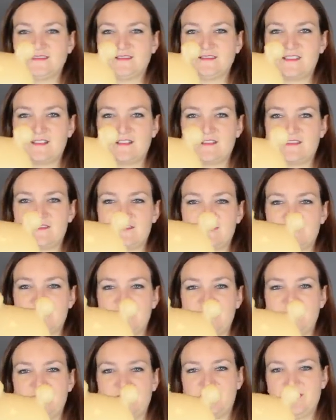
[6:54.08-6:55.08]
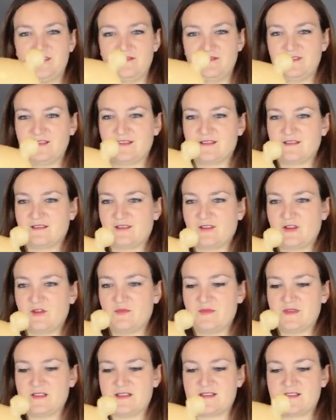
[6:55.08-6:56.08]
Look at those two cute little
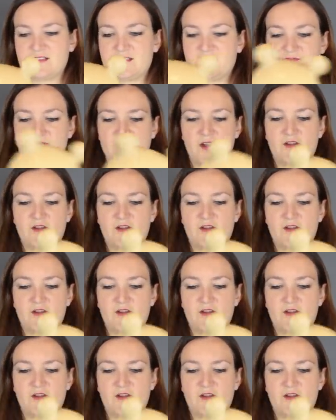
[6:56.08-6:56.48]
lobies.